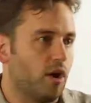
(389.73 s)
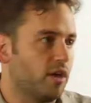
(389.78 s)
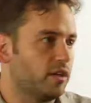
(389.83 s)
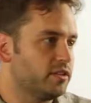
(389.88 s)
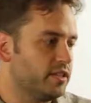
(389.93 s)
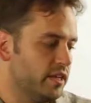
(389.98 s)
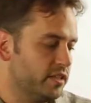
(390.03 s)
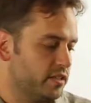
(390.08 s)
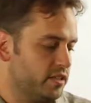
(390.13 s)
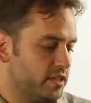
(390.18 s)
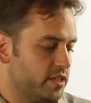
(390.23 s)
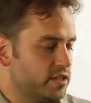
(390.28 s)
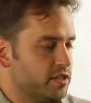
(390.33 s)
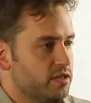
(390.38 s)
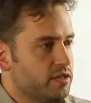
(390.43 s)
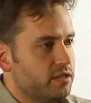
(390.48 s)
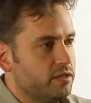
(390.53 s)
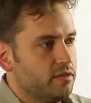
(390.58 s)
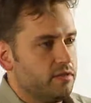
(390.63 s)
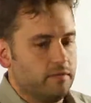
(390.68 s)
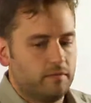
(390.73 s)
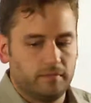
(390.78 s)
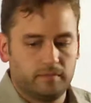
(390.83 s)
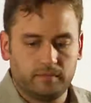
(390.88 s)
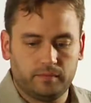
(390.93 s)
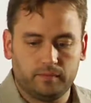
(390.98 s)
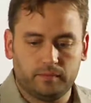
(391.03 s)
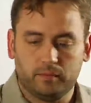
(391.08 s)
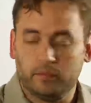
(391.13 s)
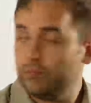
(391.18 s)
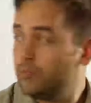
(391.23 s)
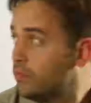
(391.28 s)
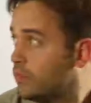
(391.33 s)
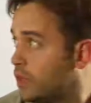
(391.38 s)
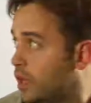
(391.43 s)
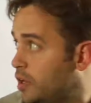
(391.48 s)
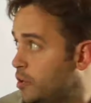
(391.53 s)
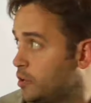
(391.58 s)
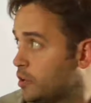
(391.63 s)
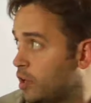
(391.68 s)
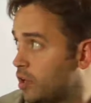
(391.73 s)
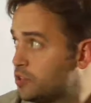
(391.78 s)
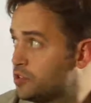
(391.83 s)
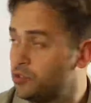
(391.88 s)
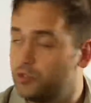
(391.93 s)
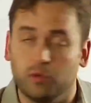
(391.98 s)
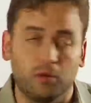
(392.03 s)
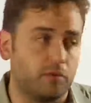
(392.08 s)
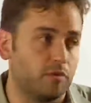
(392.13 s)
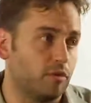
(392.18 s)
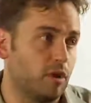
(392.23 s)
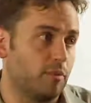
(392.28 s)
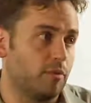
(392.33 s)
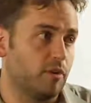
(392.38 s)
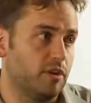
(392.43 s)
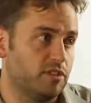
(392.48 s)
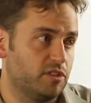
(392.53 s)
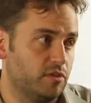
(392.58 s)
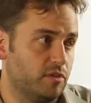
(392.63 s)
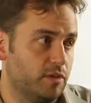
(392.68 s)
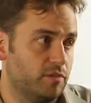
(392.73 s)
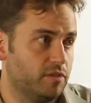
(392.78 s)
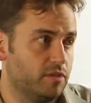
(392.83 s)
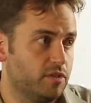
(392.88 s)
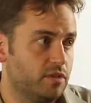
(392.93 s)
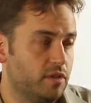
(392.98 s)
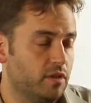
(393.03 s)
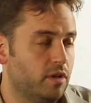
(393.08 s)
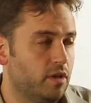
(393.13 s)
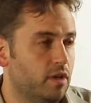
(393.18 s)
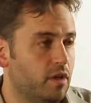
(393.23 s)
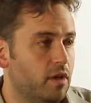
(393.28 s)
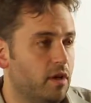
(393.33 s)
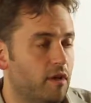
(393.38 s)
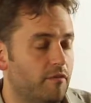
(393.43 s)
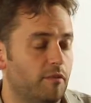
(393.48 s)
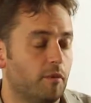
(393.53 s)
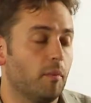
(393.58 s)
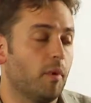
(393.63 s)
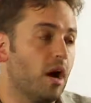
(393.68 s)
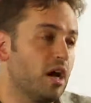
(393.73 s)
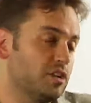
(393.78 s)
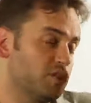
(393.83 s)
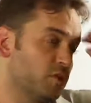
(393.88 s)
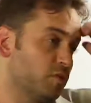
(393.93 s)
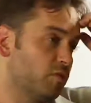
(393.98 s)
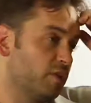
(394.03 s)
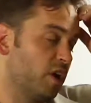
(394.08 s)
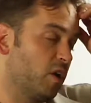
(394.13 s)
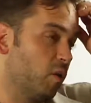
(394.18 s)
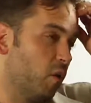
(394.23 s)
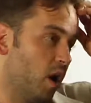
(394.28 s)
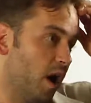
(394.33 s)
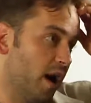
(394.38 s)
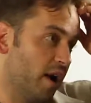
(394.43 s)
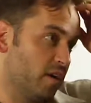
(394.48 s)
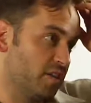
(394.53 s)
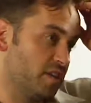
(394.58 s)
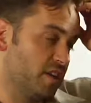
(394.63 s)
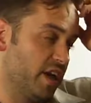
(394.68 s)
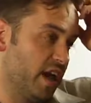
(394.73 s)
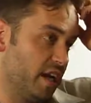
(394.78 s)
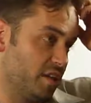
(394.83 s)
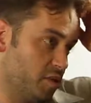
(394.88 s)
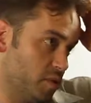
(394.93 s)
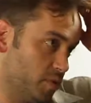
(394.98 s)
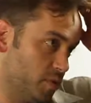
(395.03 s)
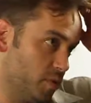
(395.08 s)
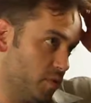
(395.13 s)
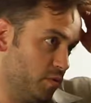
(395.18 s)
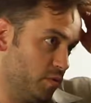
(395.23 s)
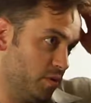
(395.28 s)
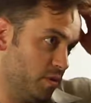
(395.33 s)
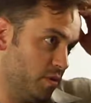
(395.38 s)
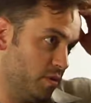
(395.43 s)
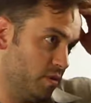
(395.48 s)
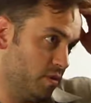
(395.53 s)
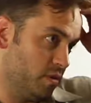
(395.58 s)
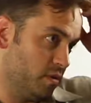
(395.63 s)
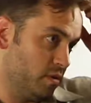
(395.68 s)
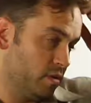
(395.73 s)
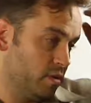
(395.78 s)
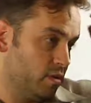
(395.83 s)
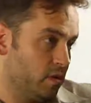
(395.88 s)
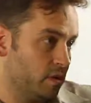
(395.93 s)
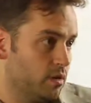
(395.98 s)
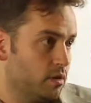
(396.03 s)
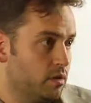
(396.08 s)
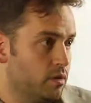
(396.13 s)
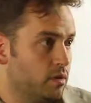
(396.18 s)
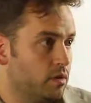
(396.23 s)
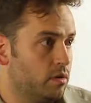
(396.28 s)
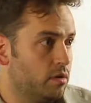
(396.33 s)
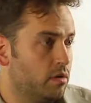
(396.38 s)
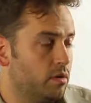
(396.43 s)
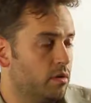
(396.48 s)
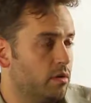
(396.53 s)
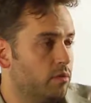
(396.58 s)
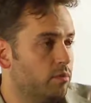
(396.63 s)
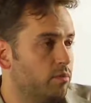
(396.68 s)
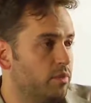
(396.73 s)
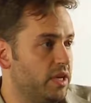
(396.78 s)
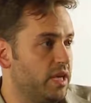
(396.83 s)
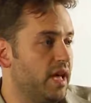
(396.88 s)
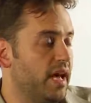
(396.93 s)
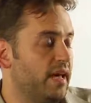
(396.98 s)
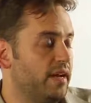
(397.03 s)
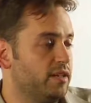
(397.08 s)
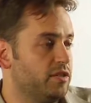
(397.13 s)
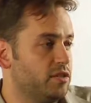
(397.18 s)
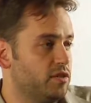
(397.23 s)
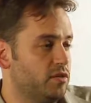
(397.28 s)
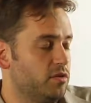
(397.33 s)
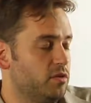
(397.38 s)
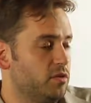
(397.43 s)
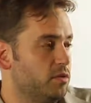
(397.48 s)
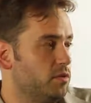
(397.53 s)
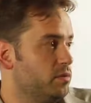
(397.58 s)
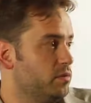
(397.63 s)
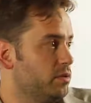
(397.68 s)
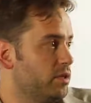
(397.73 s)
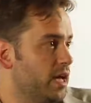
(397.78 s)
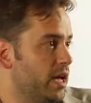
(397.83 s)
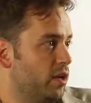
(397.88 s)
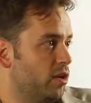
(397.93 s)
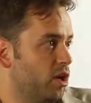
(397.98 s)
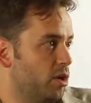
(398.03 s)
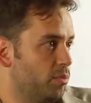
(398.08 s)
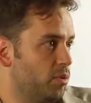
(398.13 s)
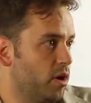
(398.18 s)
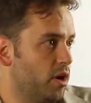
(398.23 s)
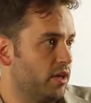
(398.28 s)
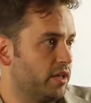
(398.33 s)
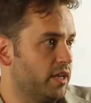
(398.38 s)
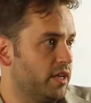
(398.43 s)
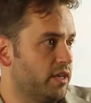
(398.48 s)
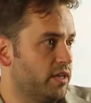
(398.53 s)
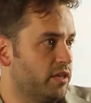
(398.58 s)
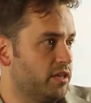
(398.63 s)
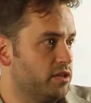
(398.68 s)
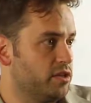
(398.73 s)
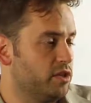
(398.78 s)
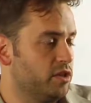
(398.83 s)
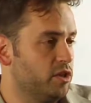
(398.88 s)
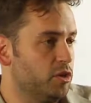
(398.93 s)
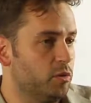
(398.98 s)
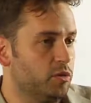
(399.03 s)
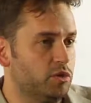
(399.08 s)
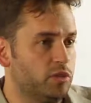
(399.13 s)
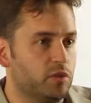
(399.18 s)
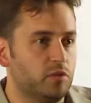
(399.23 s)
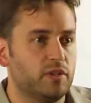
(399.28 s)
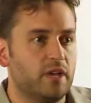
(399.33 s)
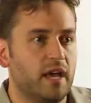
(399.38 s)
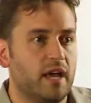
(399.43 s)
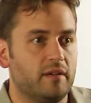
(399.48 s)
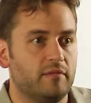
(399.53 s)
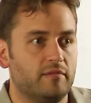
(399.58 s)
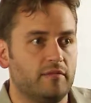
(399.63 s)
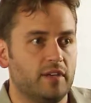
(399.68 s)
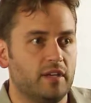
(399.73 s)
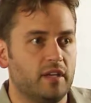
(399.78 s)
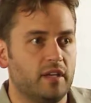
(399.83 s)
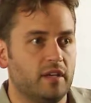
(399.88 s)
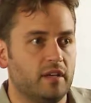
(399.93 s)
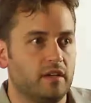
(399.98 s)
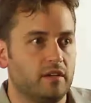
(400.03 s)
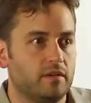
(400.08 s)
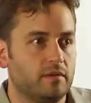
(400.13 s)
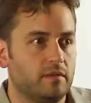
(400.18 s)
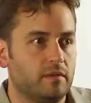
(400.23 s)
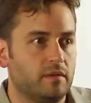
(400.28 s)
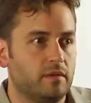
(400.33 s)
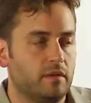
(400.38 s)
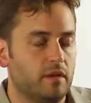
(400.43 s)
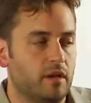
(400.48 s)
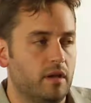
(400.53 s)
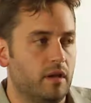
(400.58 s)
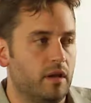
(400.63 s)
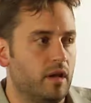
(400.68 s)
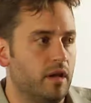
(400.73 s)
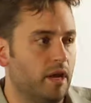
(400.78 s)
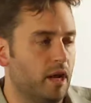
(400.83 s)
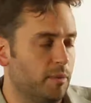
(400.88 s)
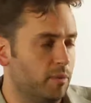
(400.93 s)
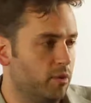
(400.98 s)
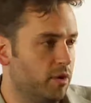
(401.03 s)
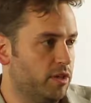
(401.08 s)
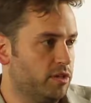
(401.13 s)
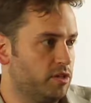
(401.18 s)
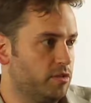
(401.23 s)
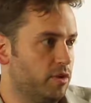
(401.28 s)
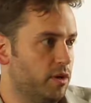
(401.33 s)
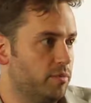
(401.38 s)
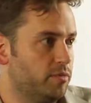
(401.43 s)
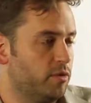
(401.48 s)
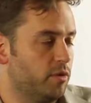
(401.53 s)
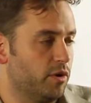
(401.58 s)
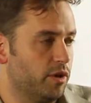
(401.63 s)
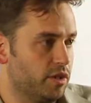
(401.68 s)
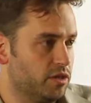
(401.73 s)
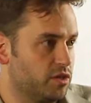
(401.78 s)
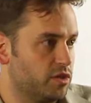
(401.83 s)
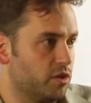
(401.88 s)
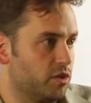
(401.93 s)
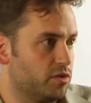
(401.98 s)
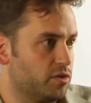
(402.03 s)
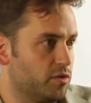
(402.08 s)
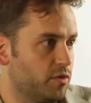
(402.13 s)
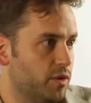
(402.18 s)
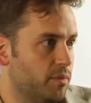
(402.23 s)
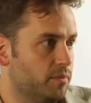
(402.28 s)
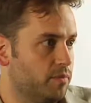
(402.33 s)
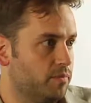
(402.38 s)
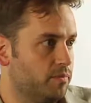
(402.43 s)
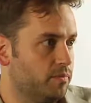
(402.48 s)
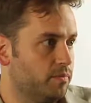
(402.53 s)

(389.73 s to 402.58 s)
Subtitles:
product entities, and you can also do it through upgrade scripts. If your module requires an attribute be added to catalog product entities, you would do that via an upgrade script or an install script,